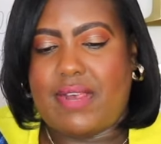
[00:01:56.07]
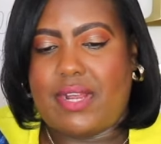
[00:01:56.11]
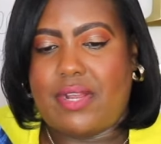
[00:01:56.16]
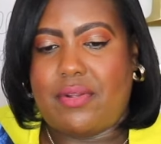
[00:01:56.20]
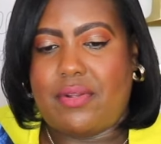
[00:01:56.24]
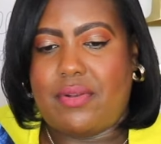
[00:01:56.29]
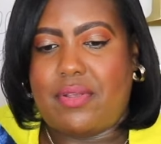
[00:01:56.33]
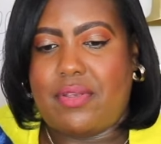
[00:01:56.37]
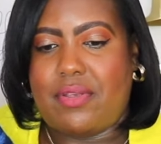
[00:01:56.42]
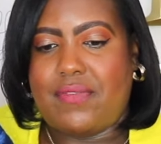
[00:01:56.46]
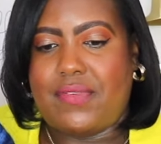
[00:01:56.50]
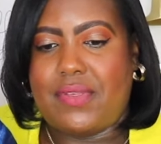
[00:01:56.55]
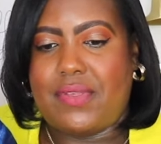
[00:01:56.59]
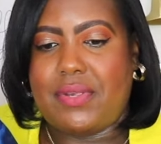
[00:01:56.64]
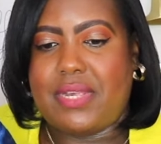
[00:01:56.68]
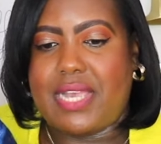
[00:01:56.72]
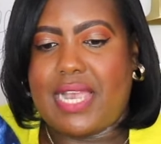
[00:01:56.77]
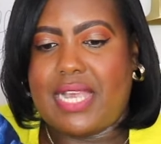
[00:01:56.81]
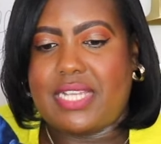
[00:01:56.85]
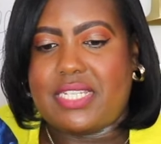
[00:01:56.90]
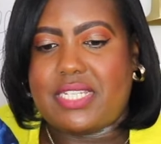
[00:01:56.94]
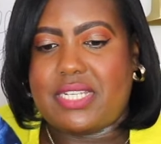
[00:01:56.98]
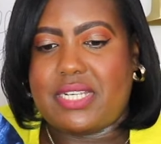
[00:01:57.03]
I don't know if you
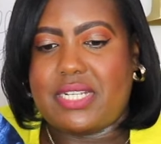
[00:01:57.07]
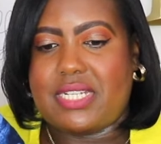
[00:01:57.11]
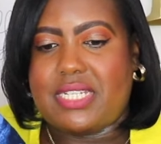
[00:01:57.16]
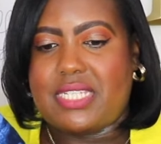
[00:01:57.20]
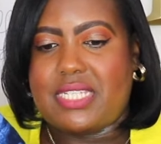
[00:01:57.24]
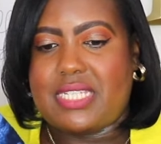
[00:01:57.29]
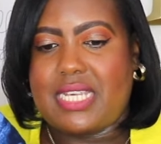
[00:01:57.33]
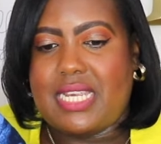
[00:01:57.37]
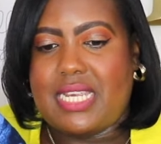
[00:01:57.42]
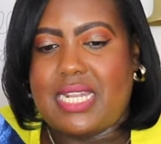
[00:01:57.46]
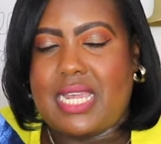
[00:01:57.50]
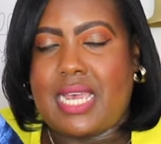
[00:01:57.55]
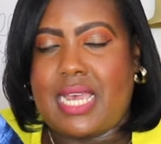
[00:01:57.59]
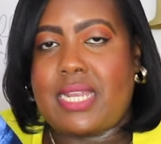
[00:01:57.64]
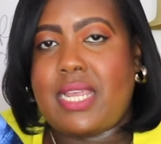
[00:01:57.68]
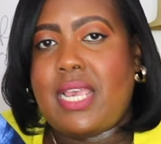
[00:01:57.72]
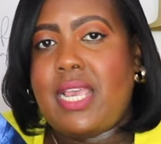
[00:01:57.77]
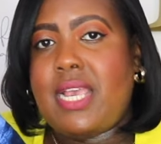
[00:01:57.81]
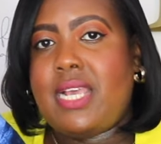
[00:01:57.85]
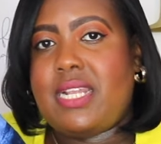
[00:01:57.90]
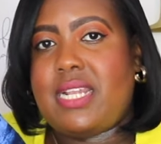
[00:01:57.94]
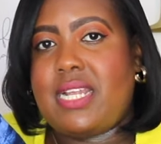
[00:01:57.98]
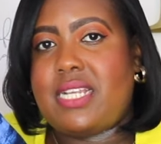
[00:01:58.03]
guys could see that.